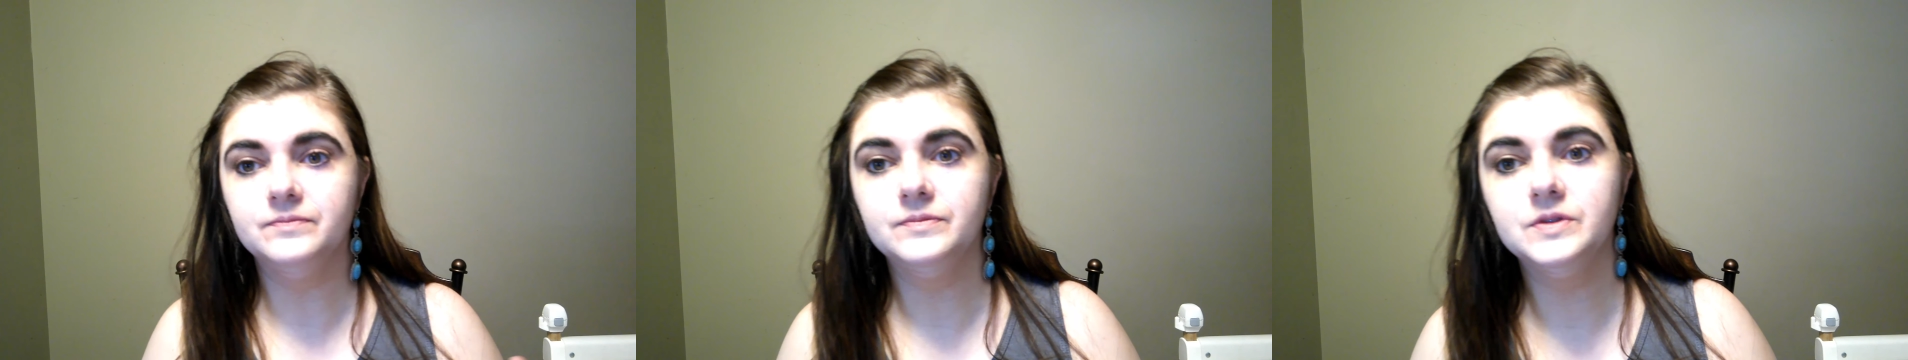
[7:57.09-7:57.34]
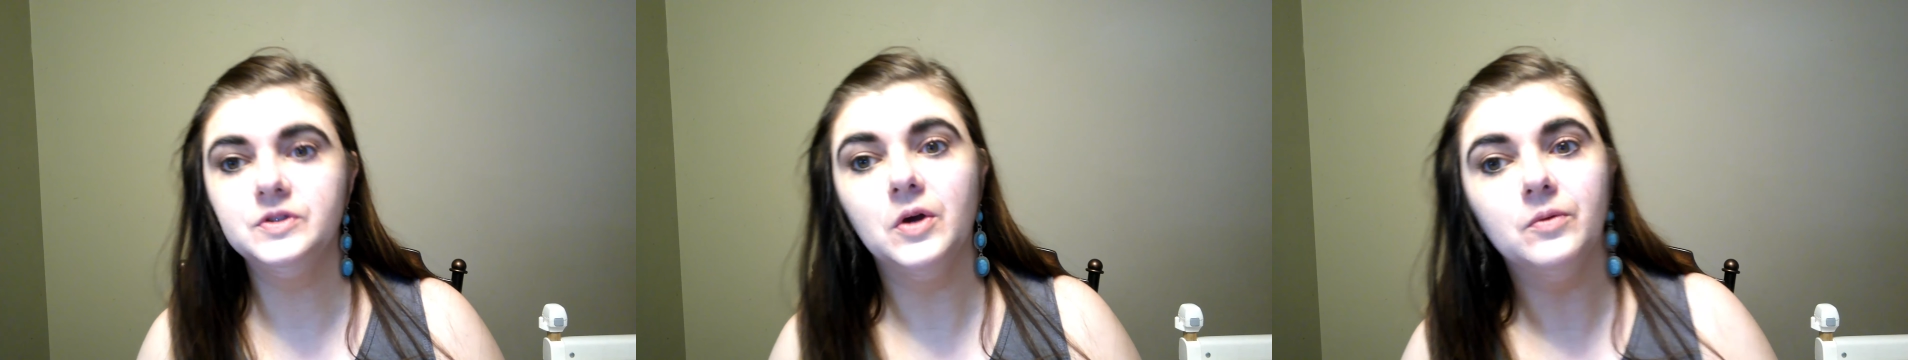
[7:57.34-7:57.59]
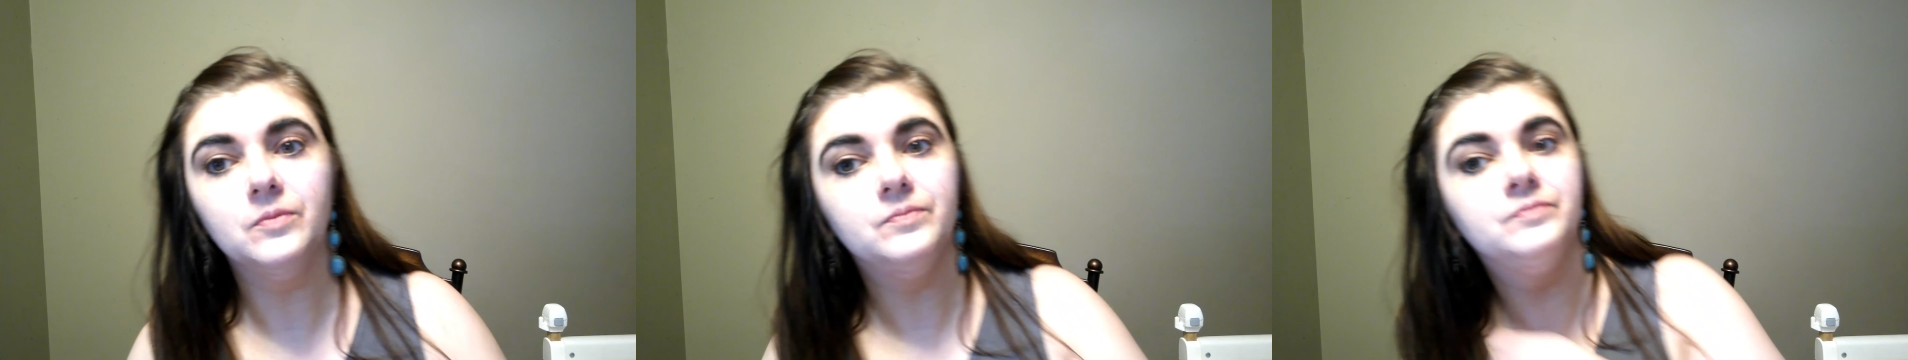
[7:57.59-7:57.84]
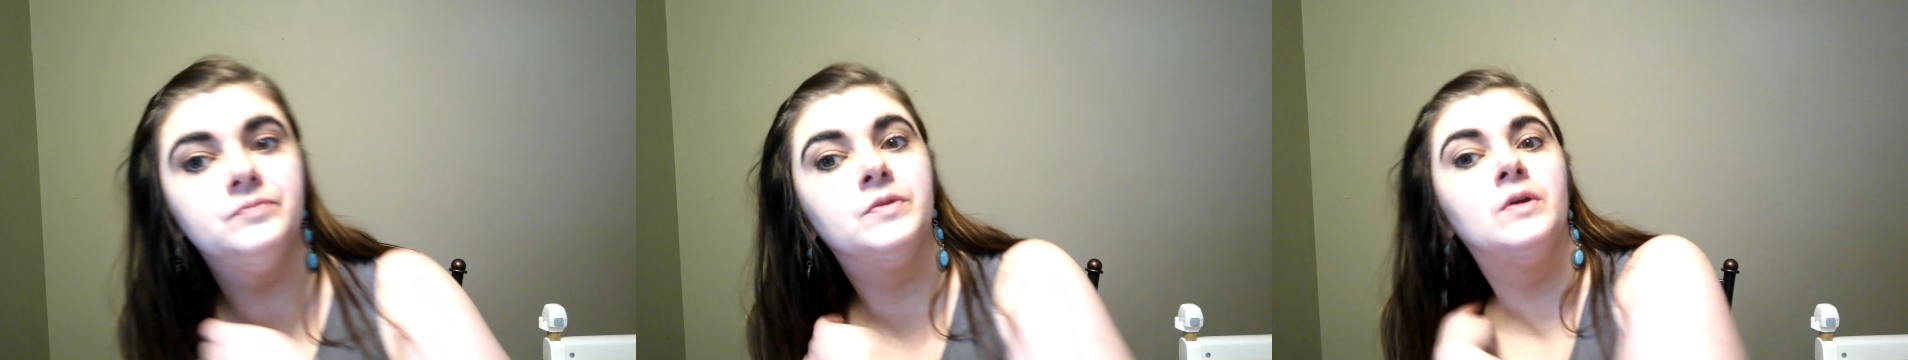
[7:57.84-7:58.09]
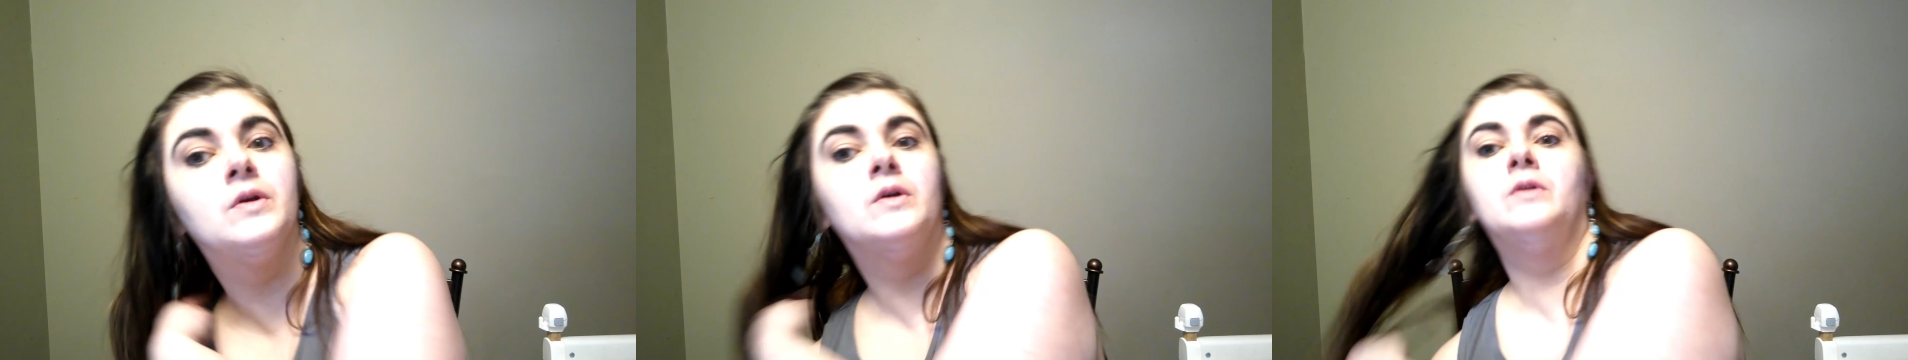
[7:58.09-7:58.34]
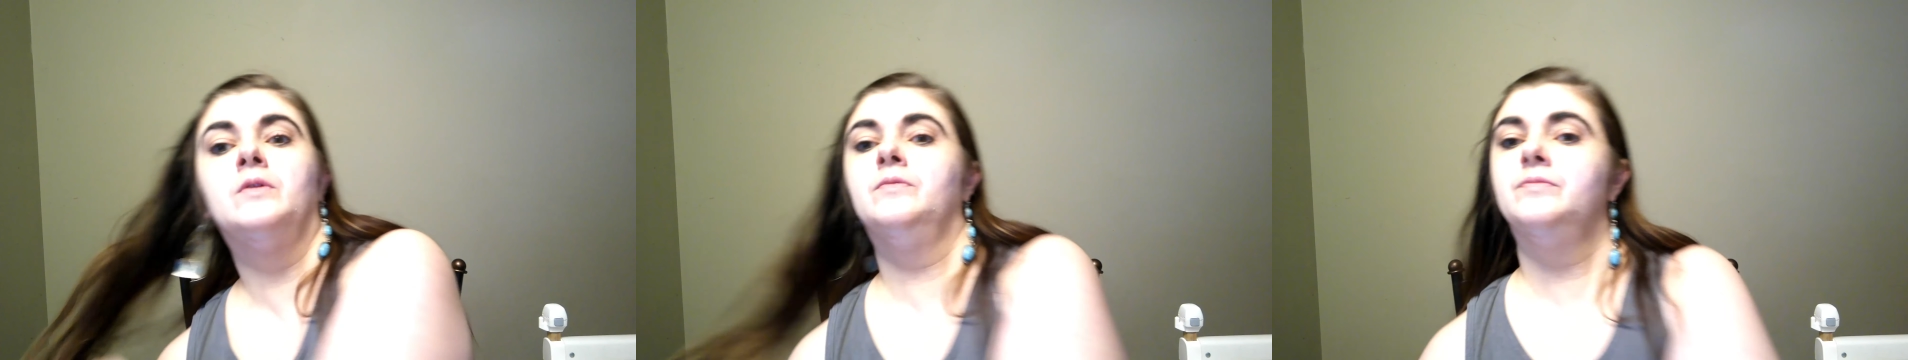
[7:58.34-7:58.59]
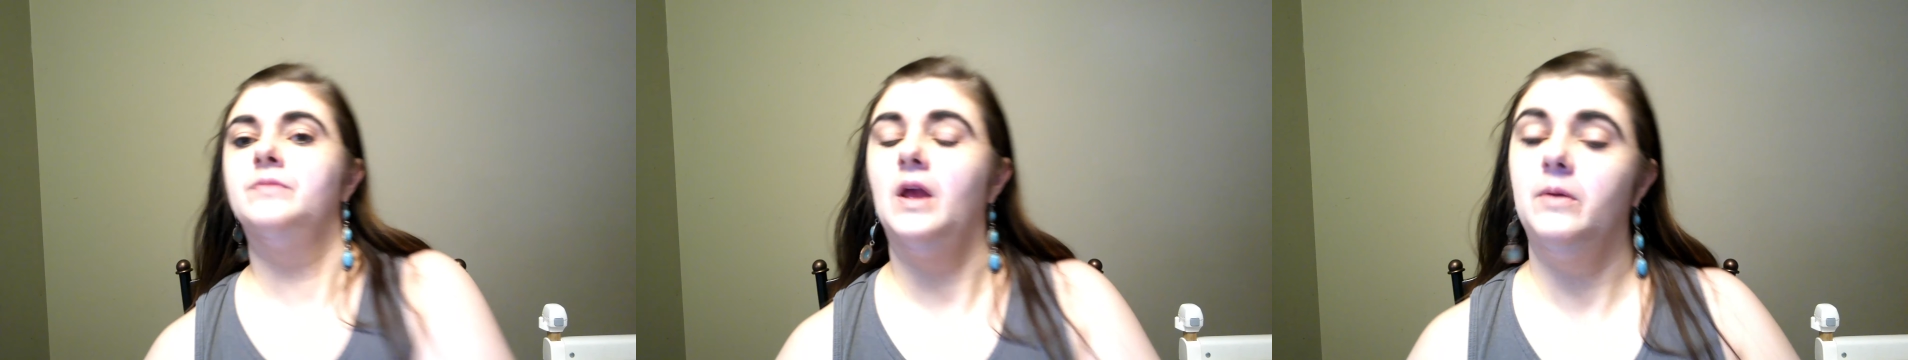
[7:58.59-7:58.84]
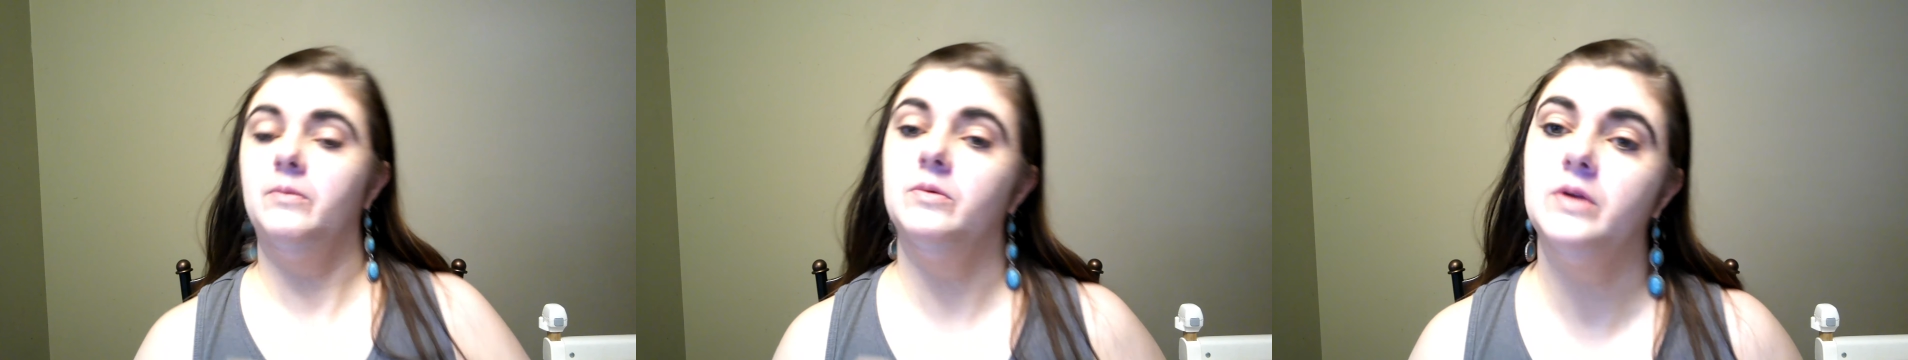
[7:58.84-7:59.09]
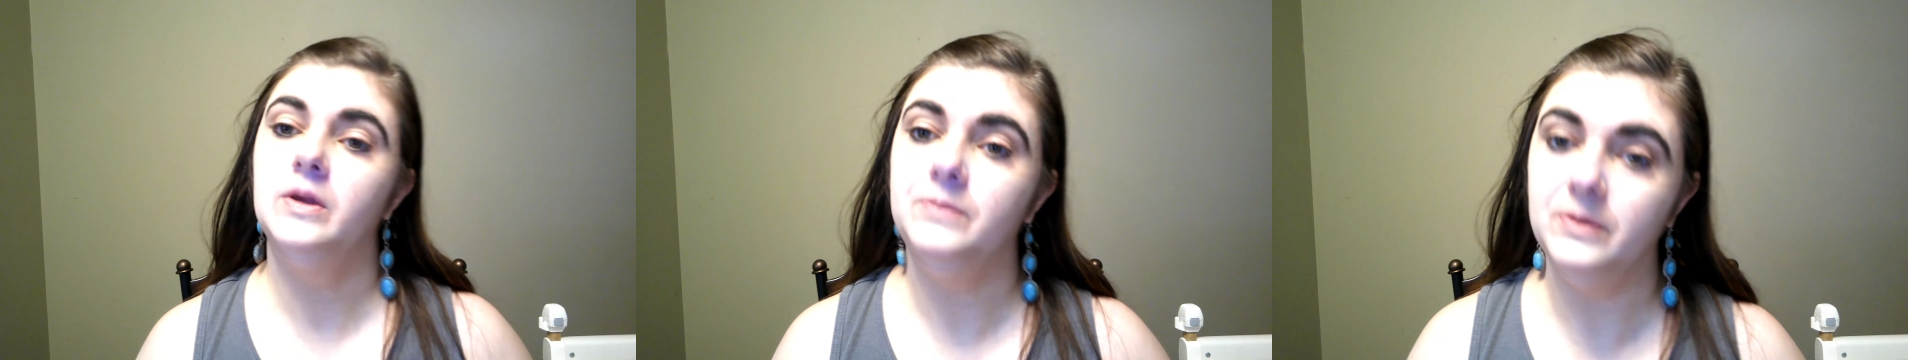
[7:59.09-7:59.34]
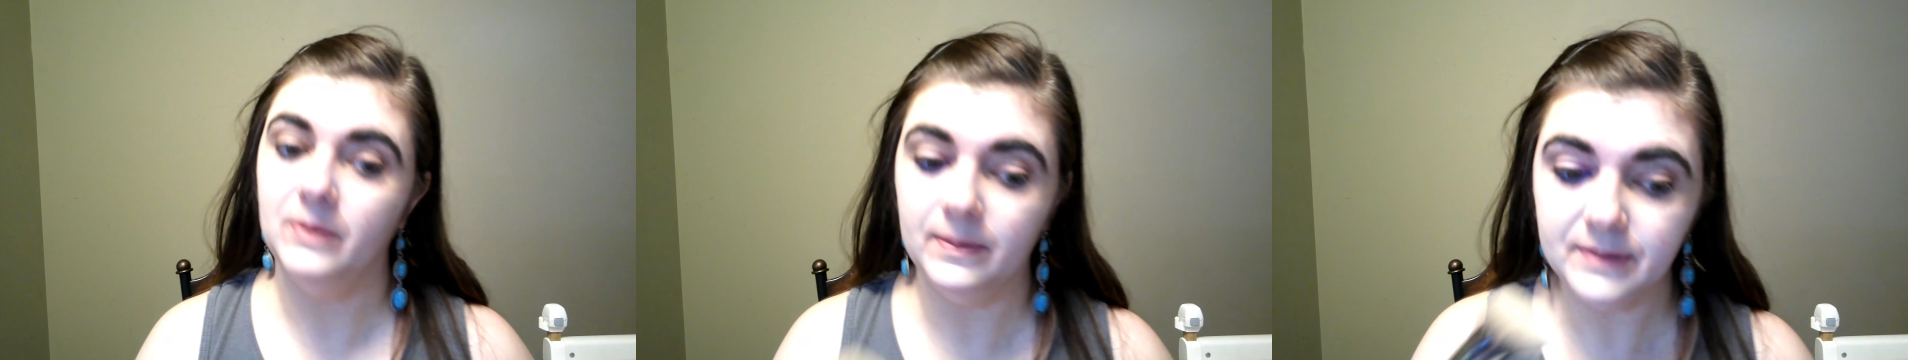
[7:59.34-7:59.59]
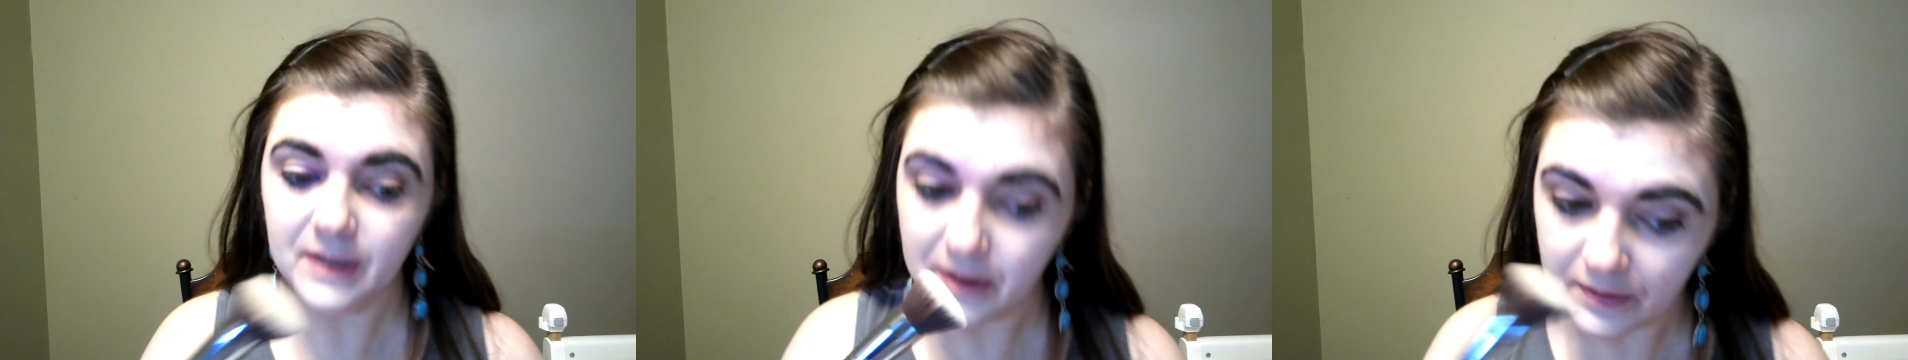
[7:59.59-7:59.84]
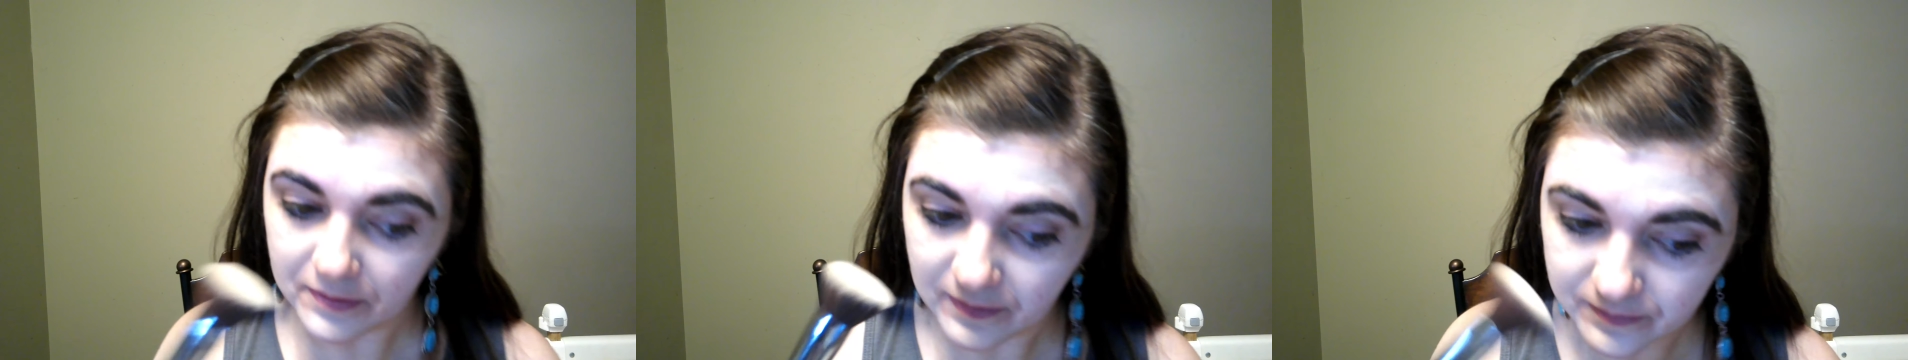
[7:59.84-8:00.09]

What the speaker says: So I will keep you updated.